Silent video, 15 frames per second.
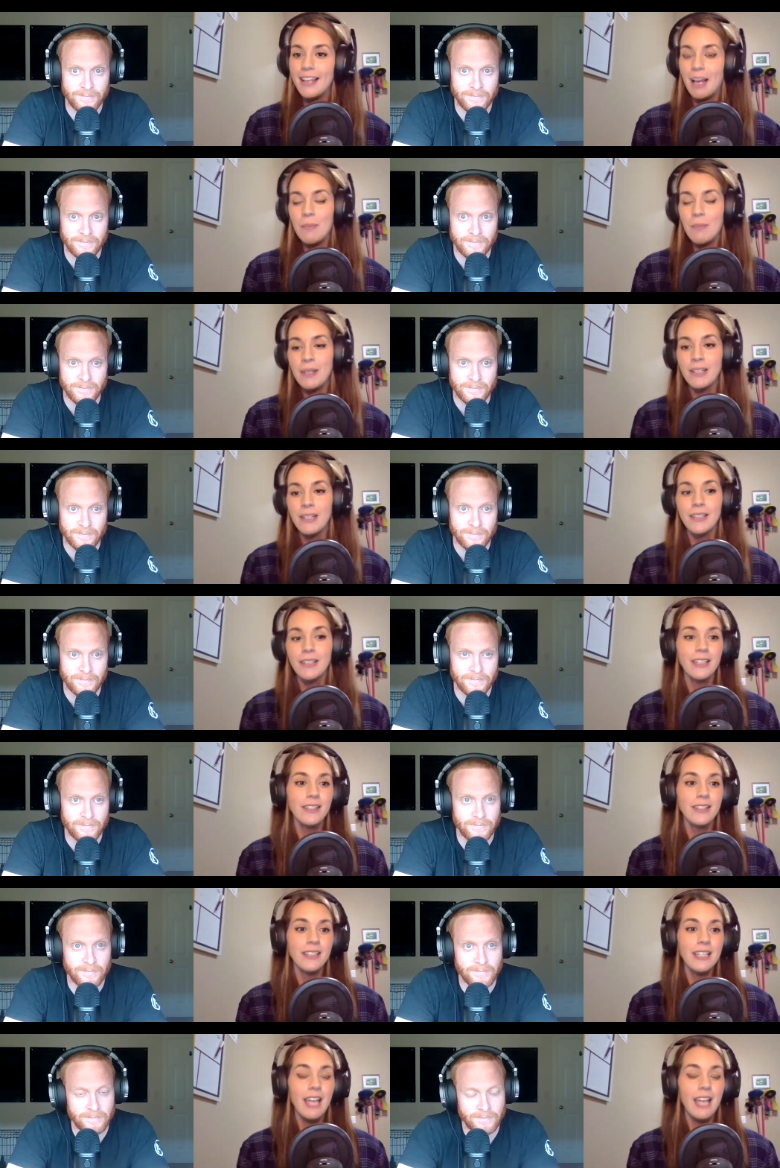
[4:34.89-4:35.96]
Speaker 1: I mean,
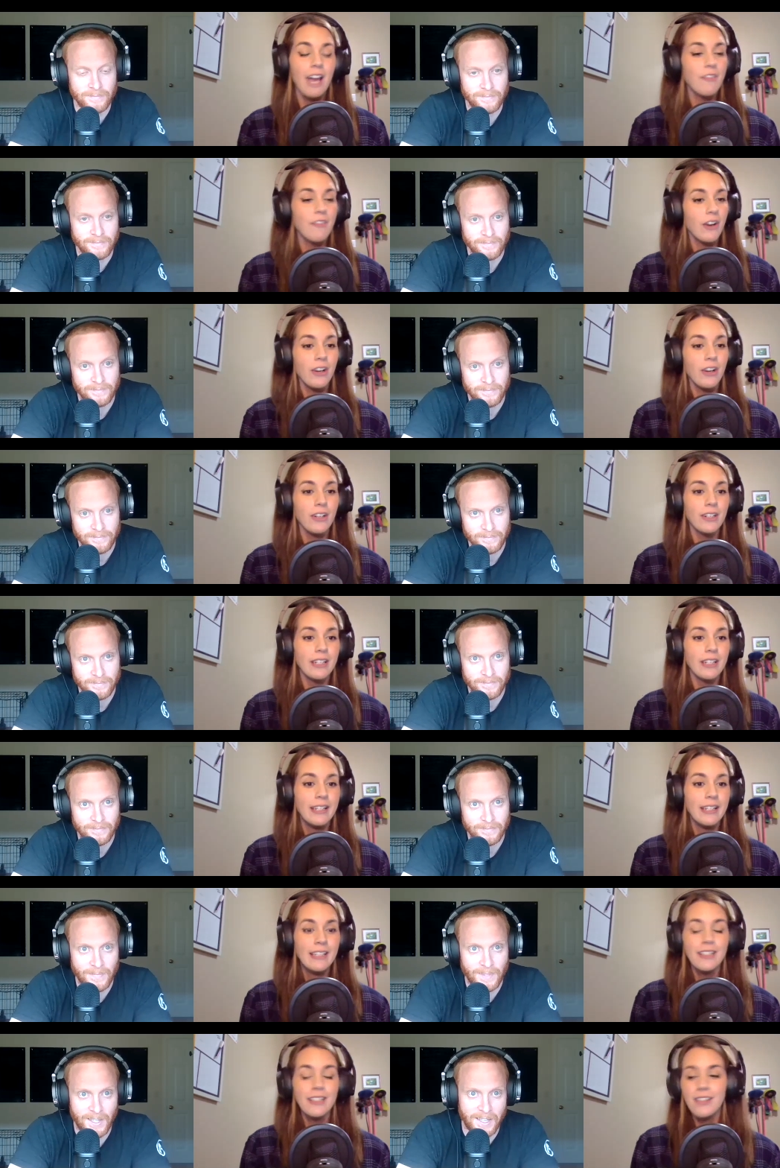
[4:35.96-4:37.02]
clearly have heard
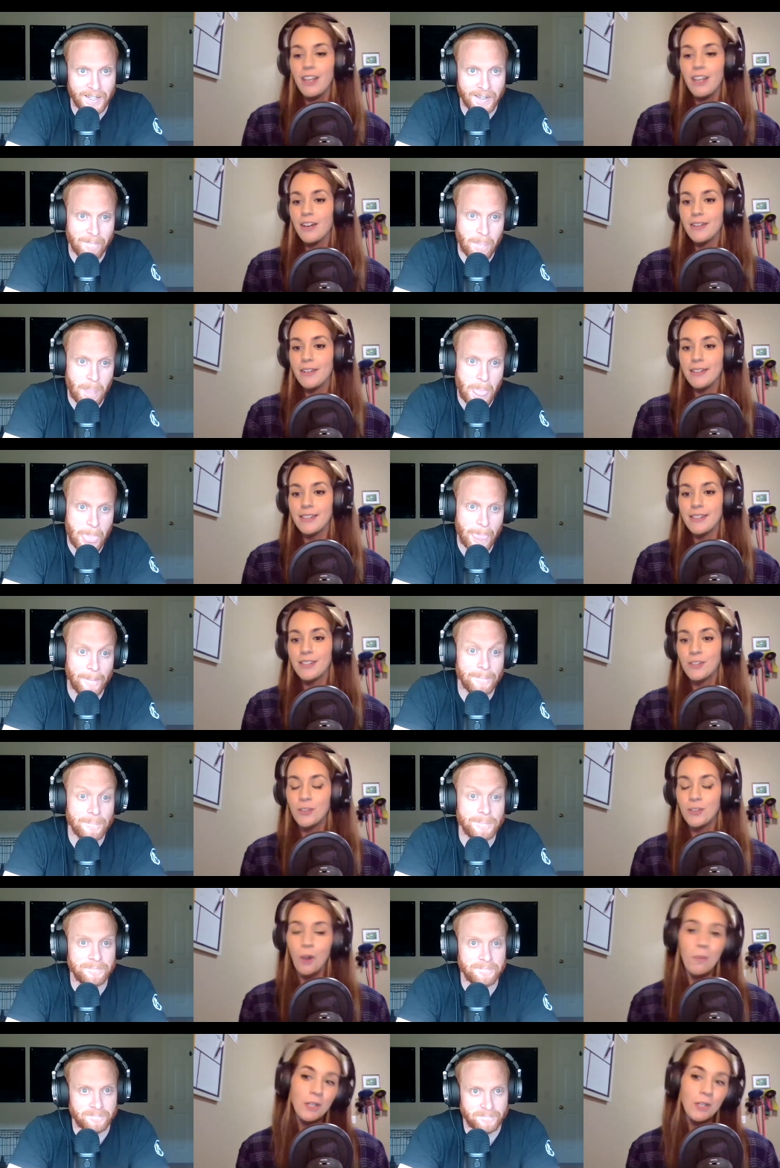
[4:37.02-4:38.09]
that there is
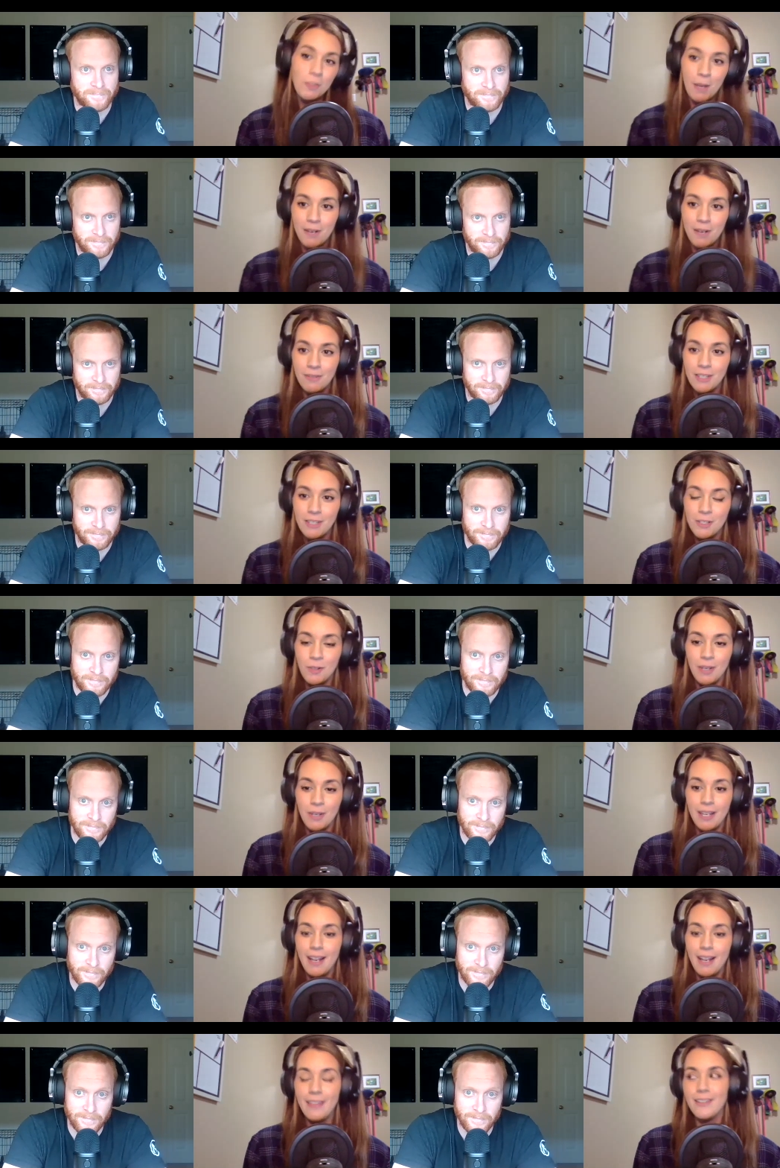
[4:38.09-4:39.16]
so much benefit to it,
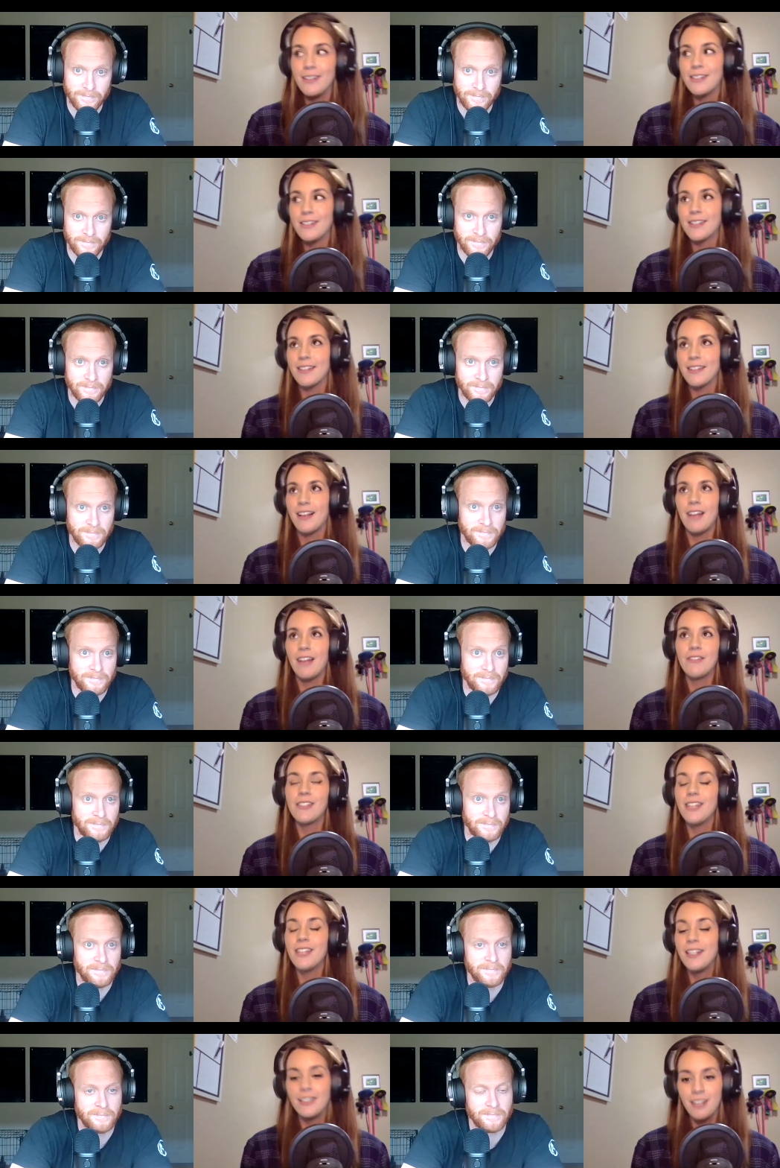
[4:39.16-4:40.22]
and there's I've
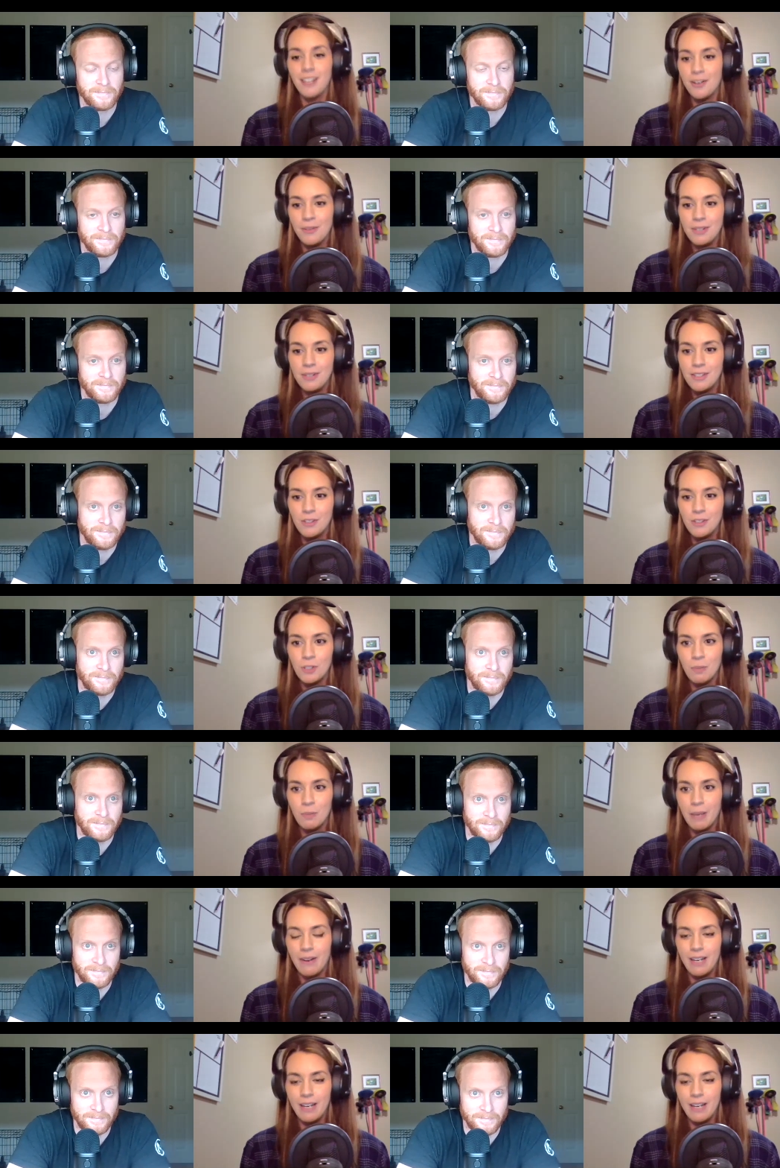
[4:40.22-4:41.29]
seen a ton of research
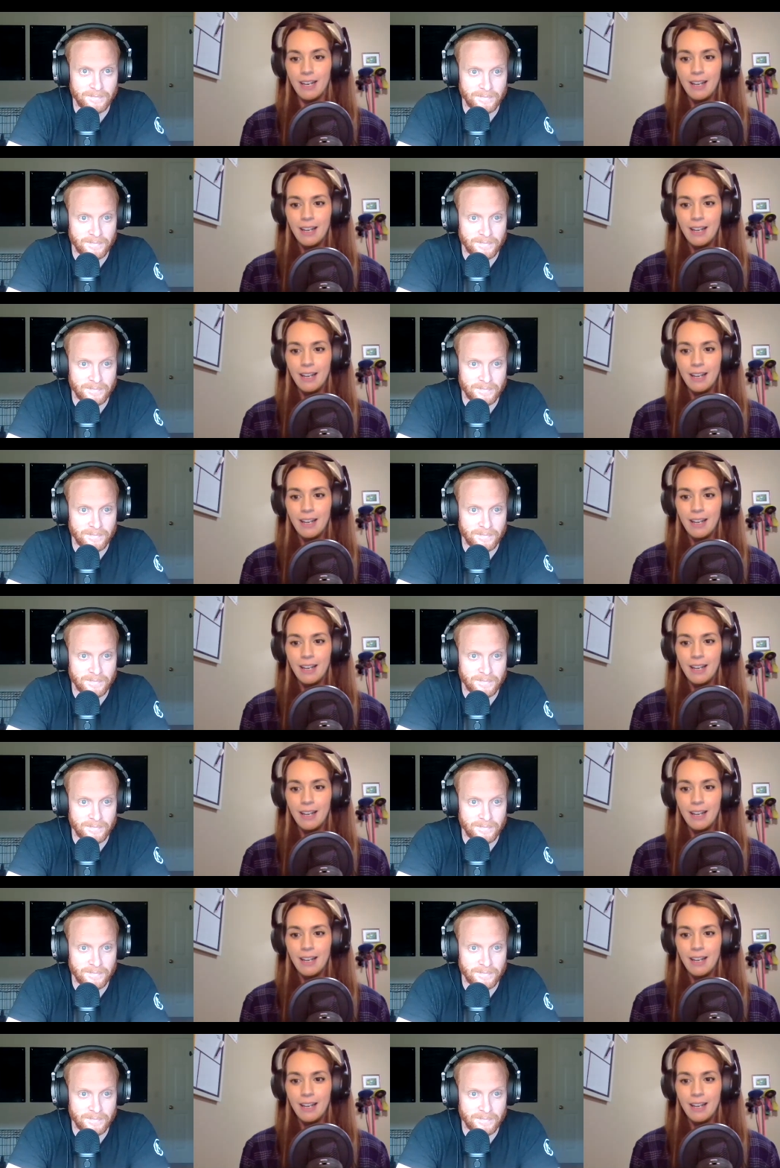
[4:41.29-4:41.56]
about it